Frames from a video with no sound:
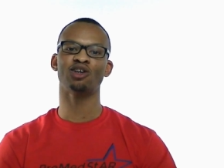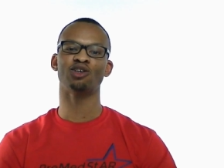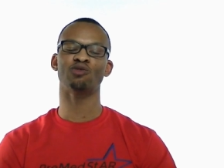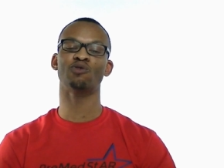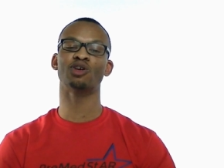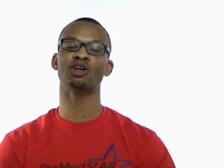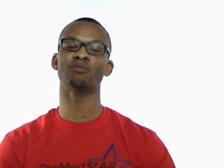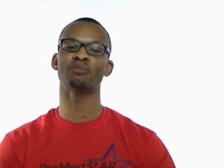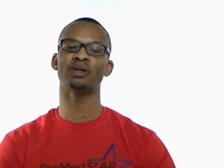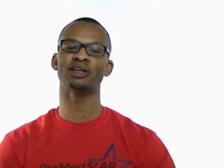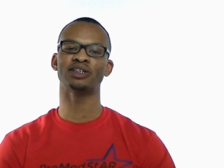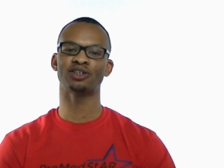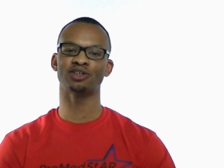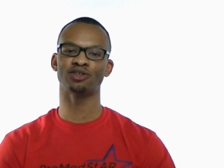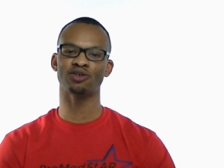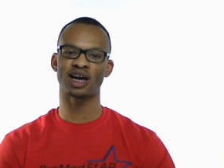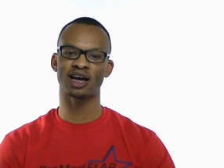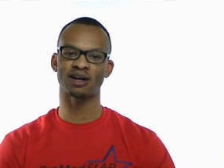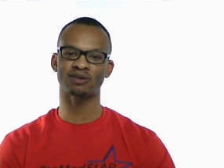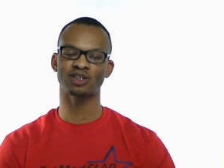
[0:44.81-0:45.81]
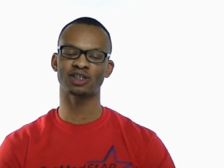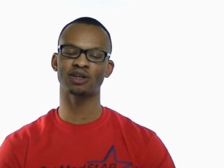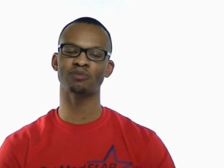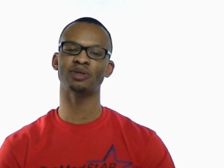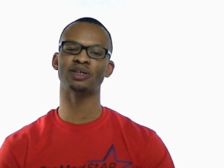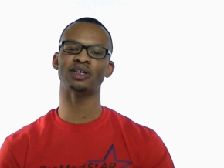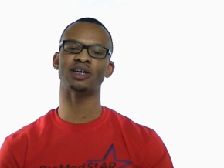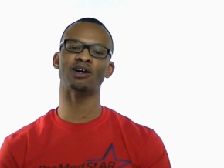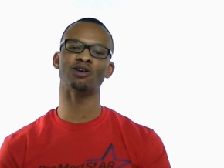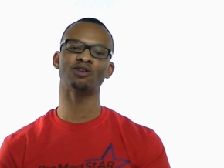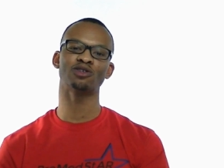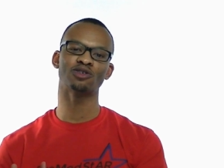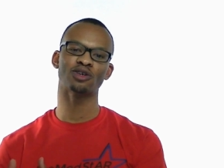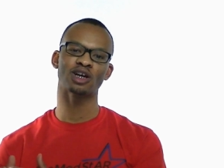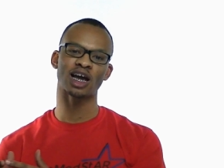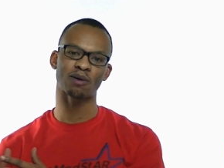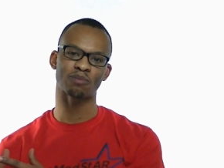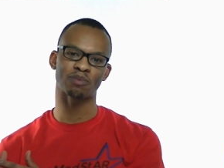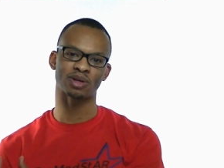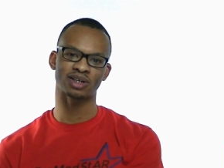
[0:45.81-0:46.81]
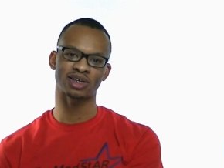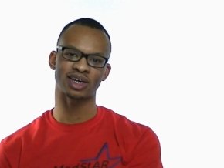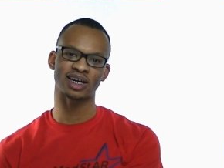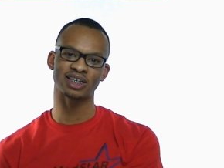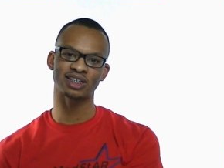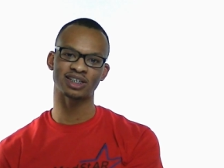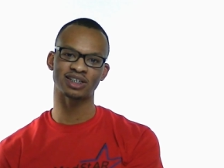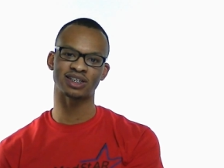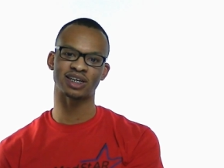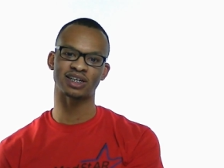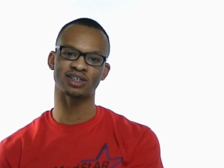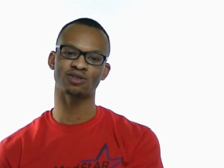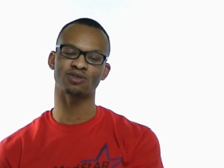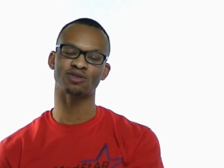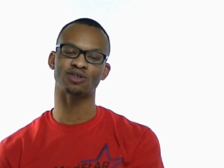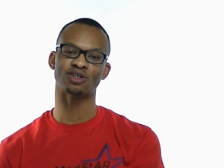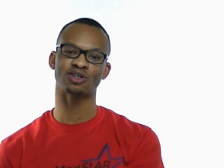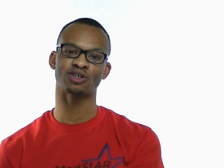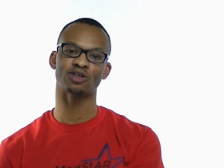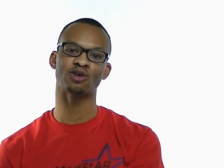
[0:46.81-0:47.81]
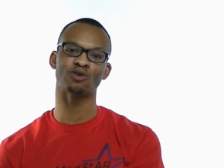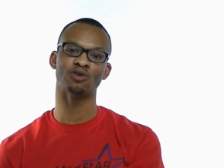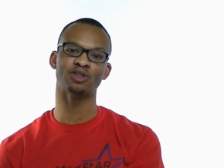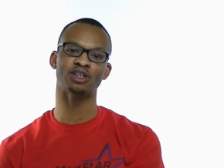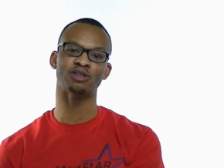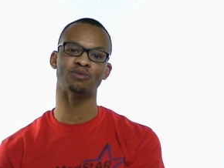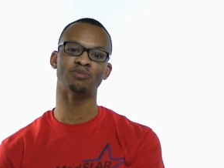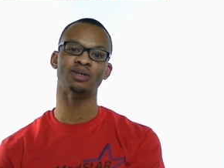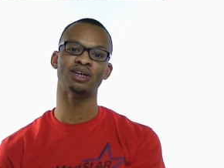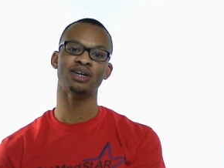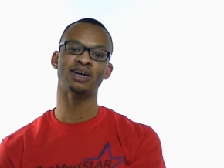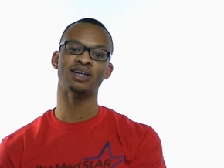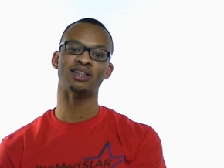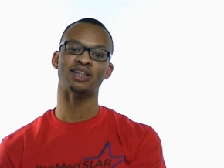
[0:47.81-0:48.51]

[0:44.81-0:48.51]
you want to make sure you have something else in your application that's going to show them